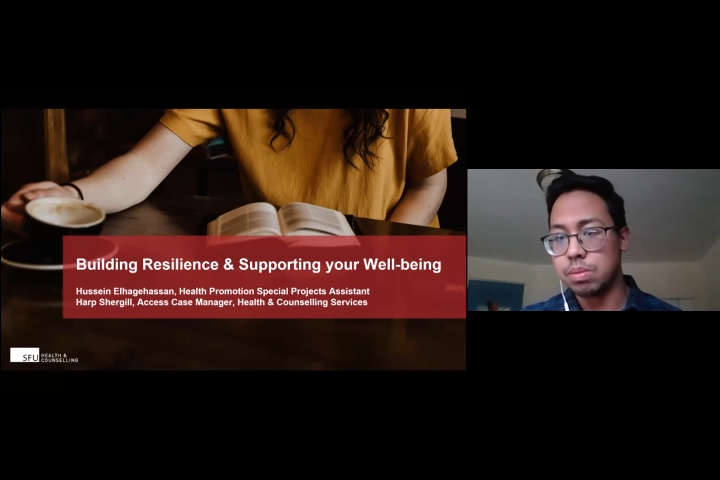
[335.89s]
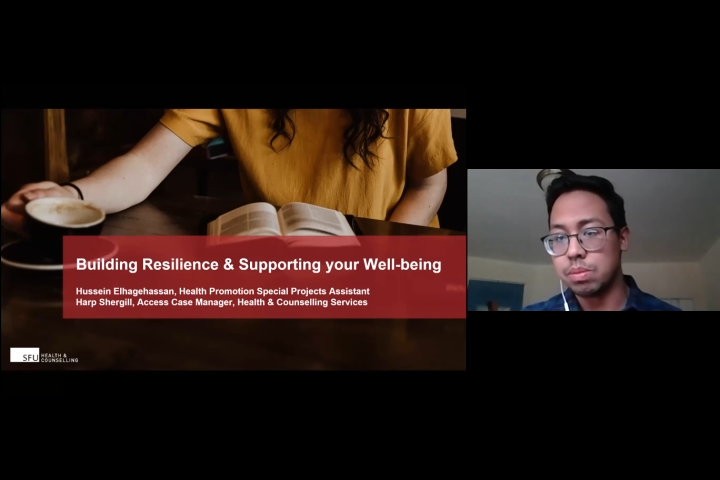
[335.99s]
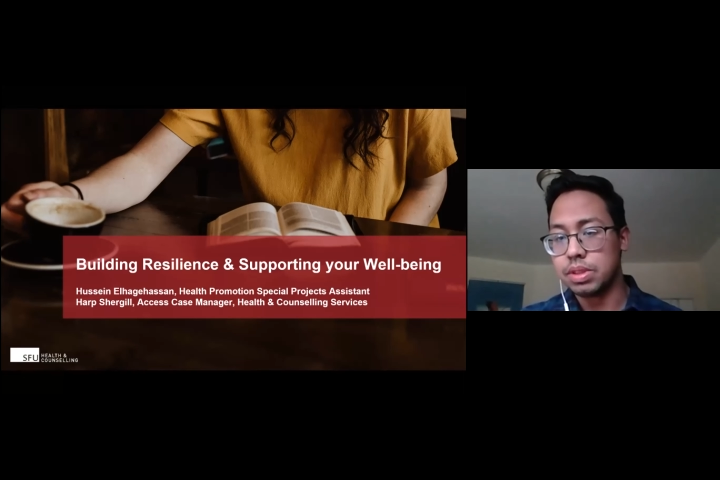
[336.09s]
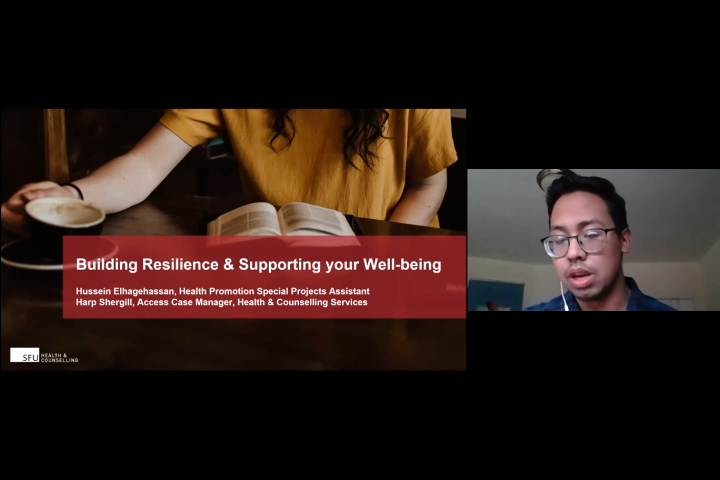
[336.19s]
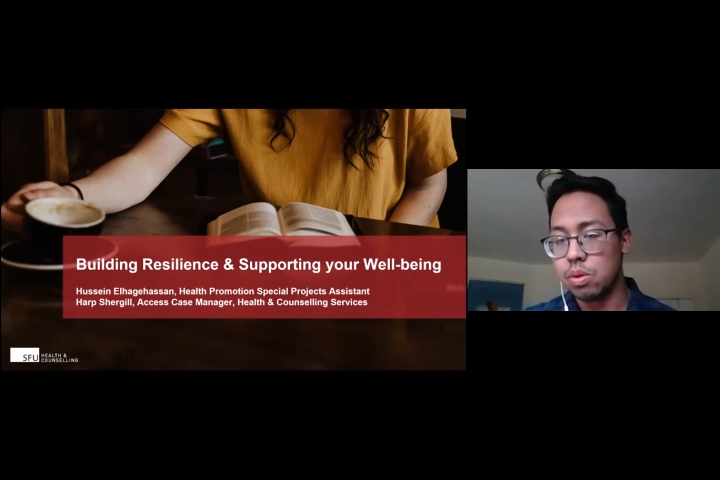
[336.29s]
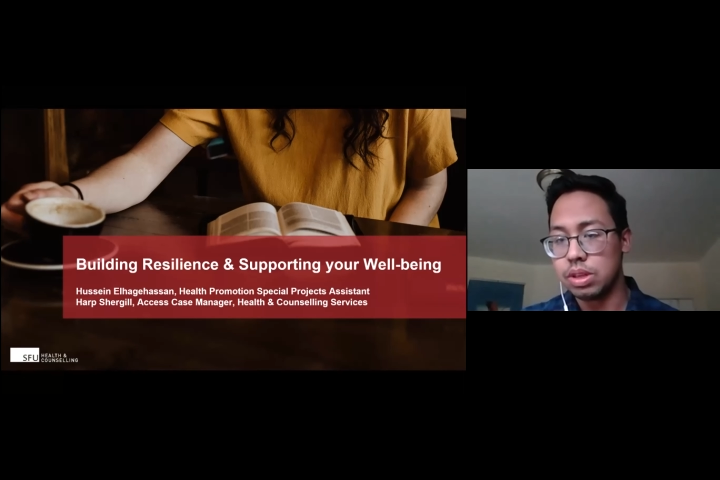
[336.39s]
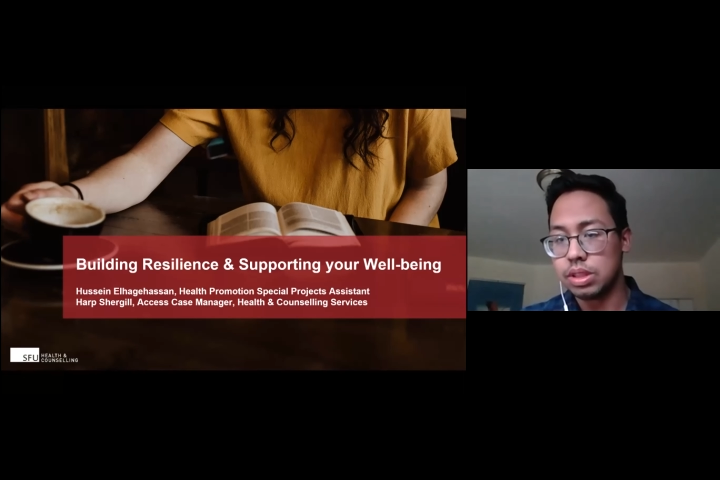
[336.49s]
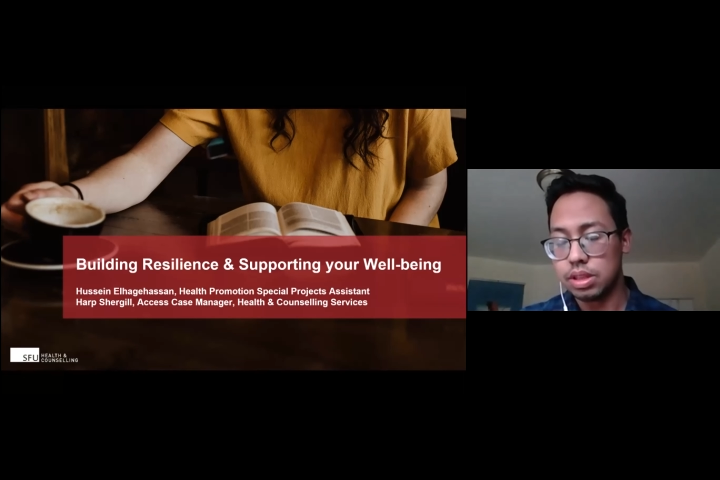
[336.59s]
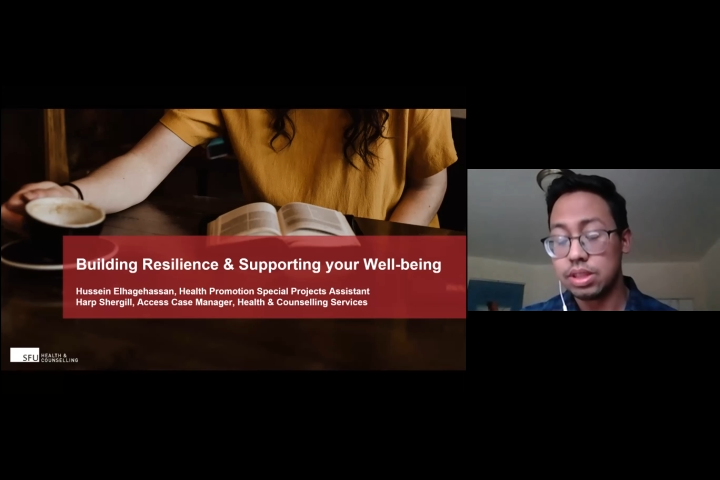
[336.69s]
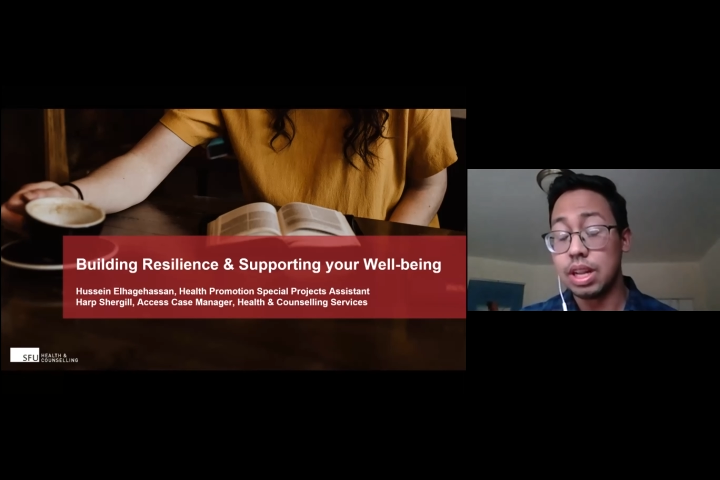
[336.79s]

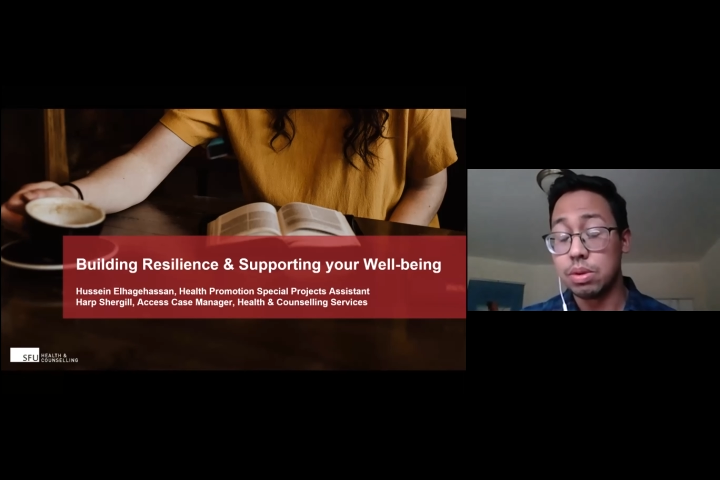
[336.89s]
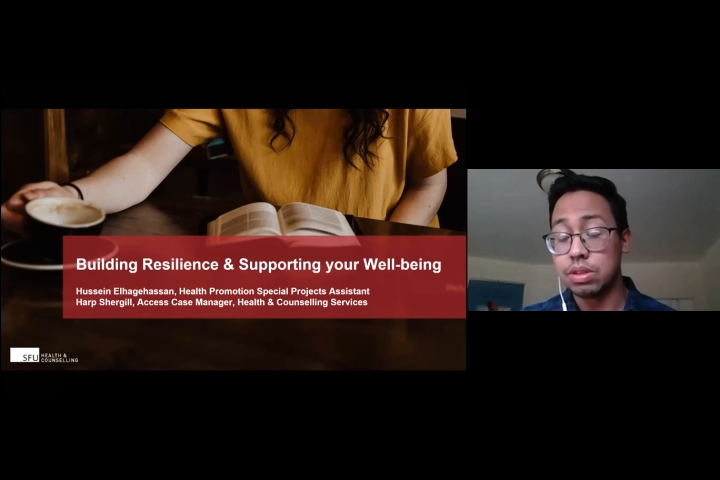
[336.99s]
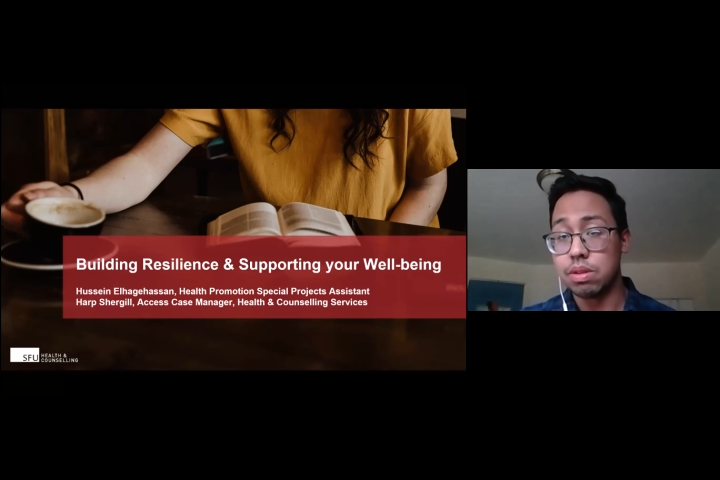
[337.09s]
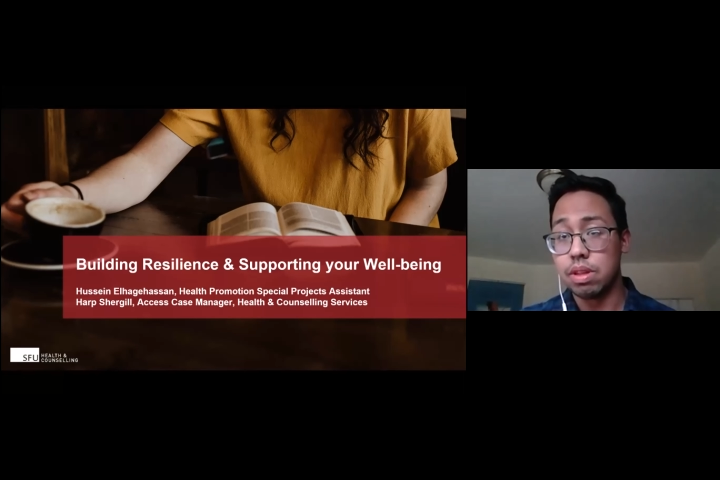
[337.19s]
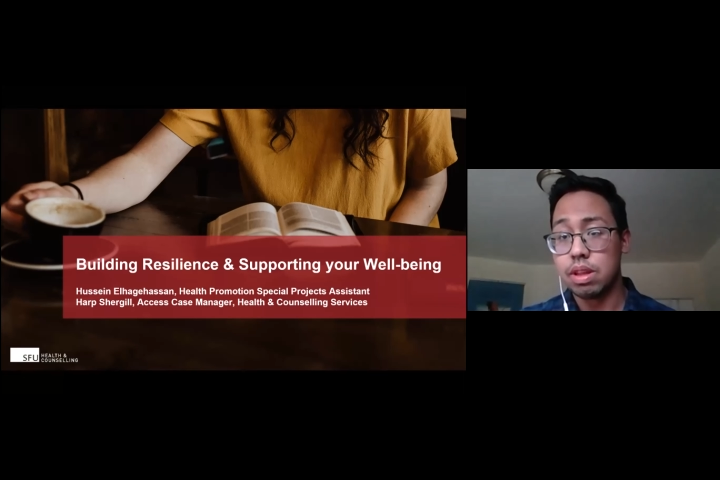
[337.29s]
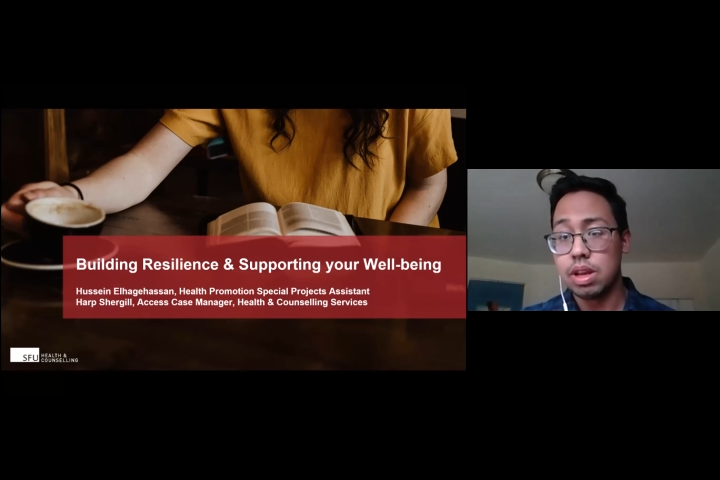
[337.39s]
Tsleil-Waututh,